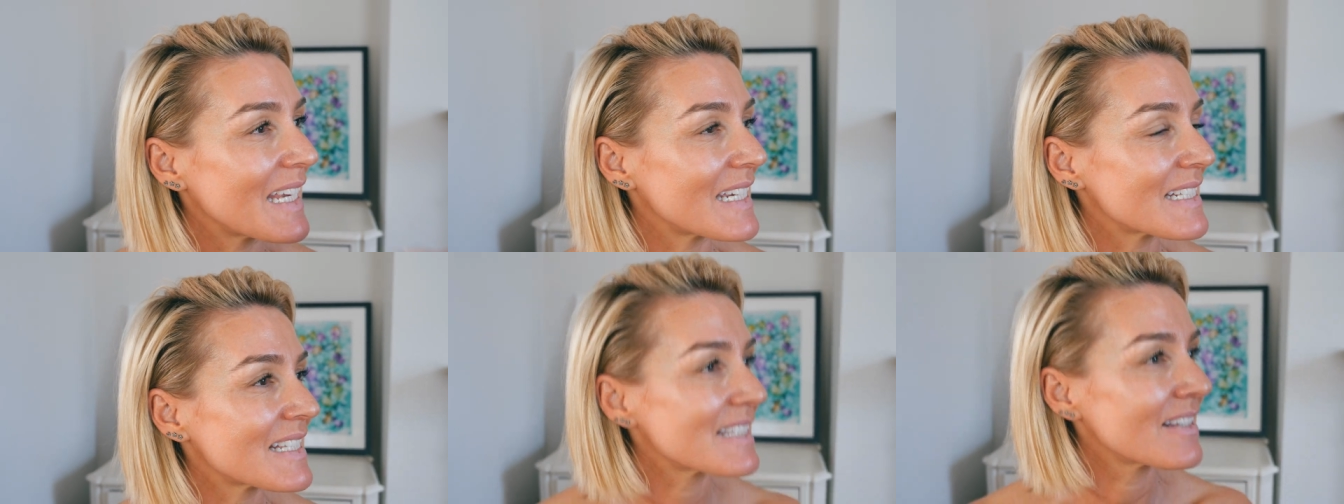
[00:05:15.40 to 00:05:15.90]

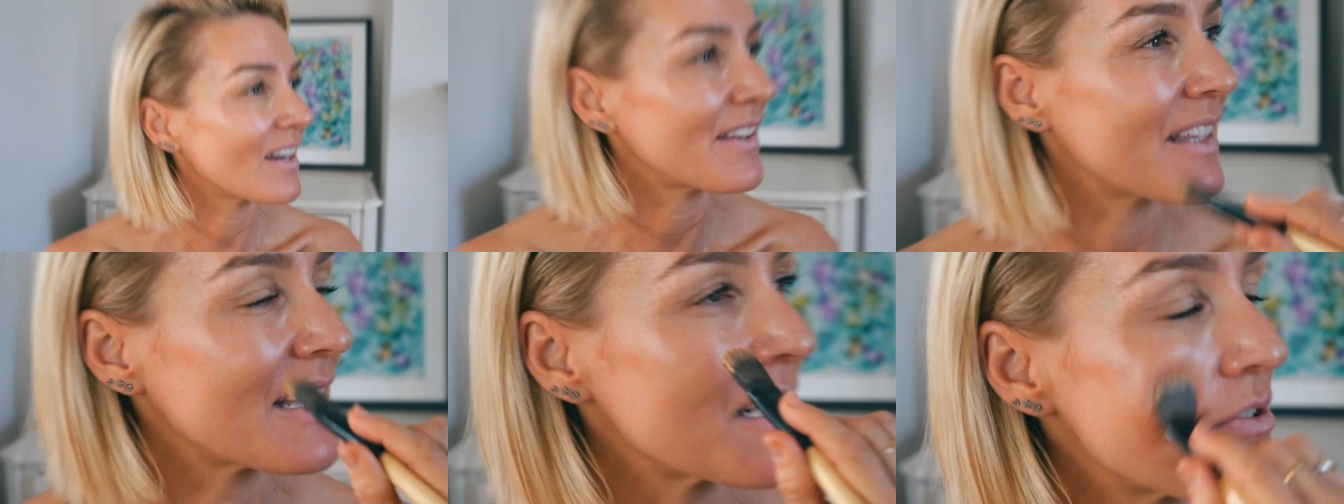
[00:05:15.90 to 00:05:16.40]
Yes, I
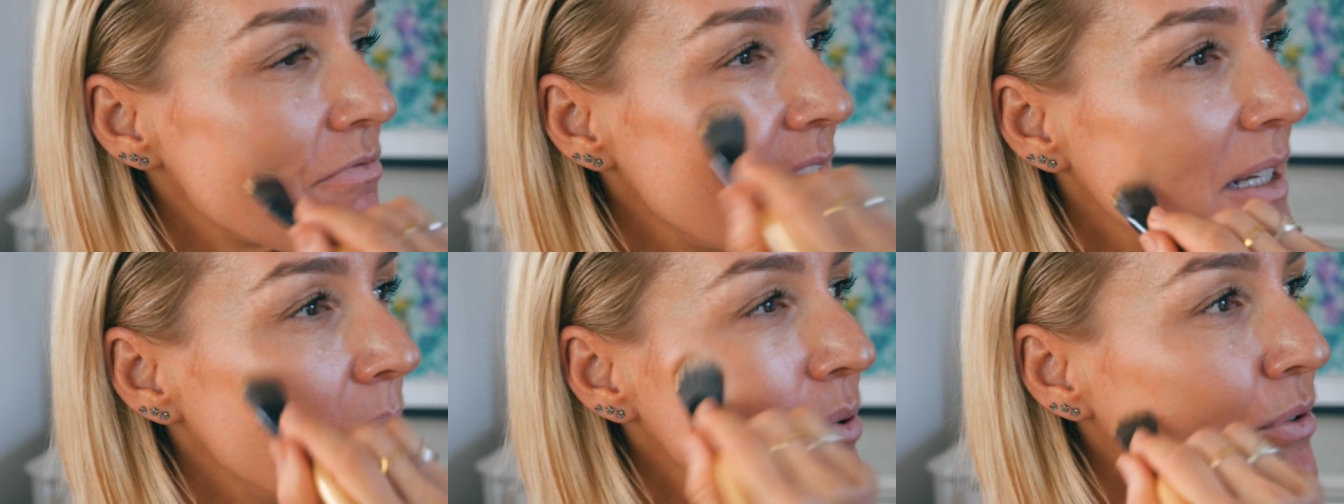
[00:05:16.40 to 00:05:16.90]
think that's
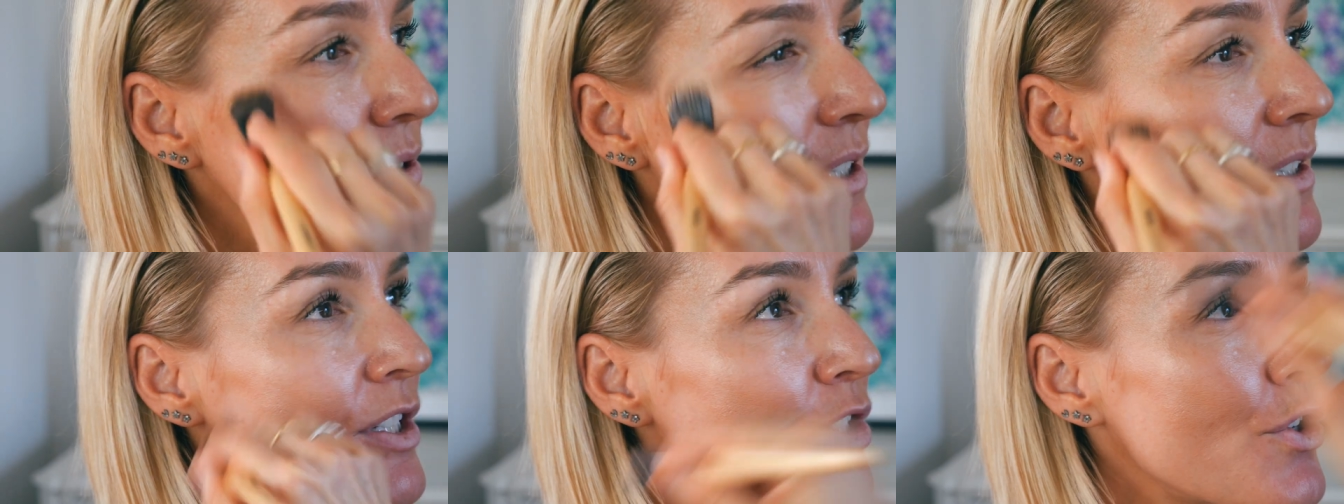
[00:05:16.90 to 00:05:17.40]
really
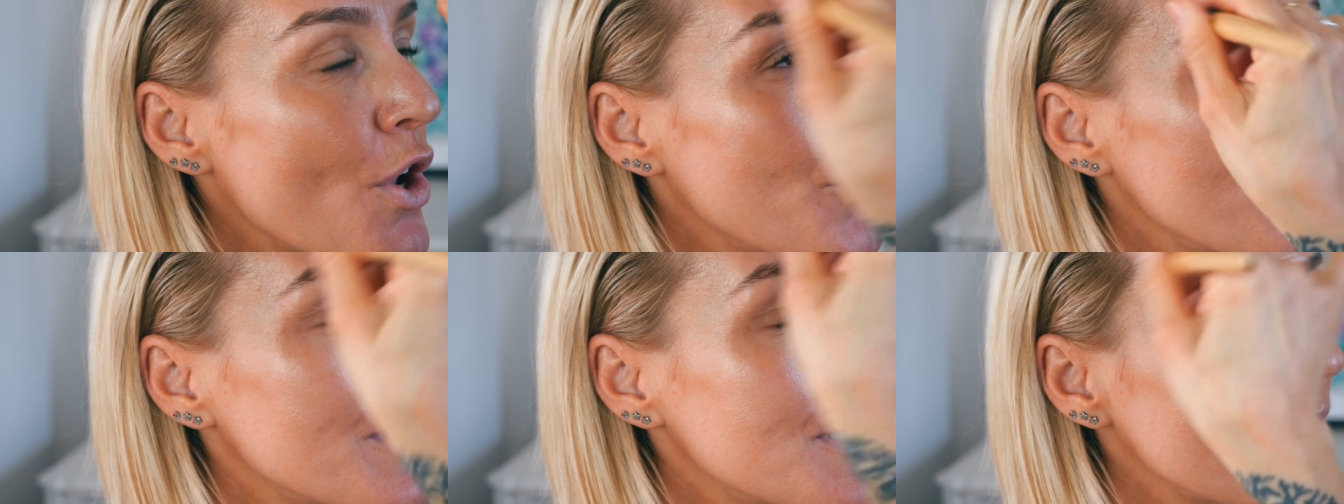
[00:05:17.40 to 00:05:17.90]
important to
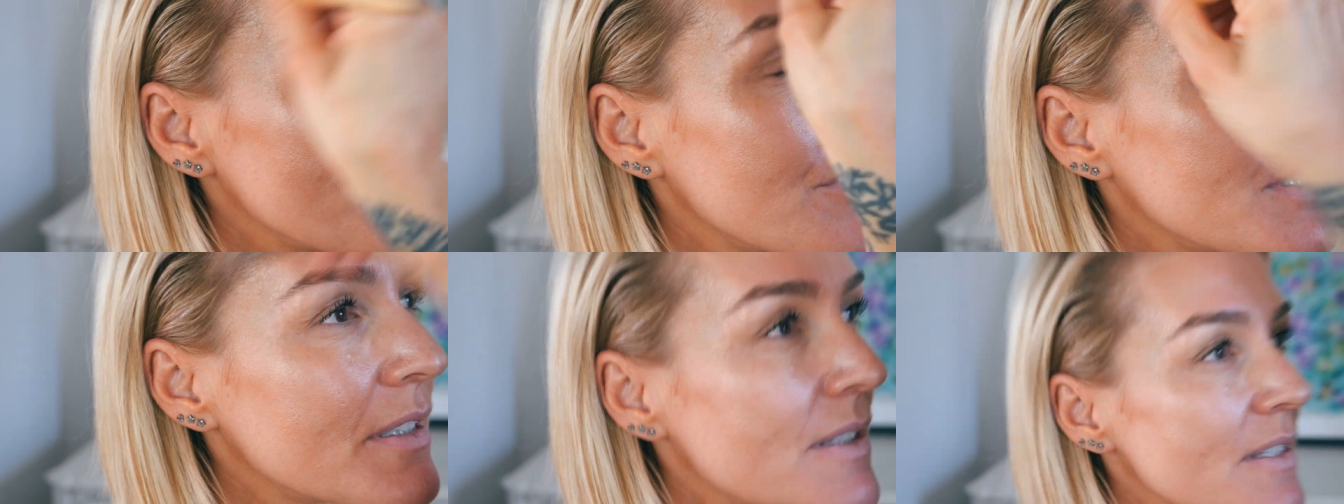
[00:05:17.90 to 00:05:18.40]
know the
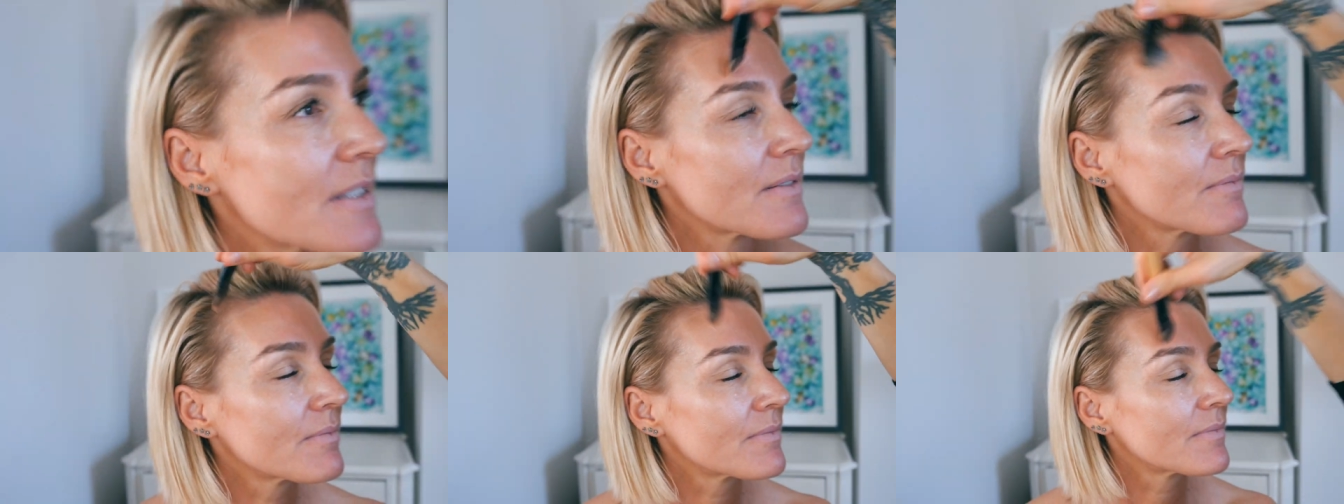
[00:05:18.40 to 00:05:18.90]
difference.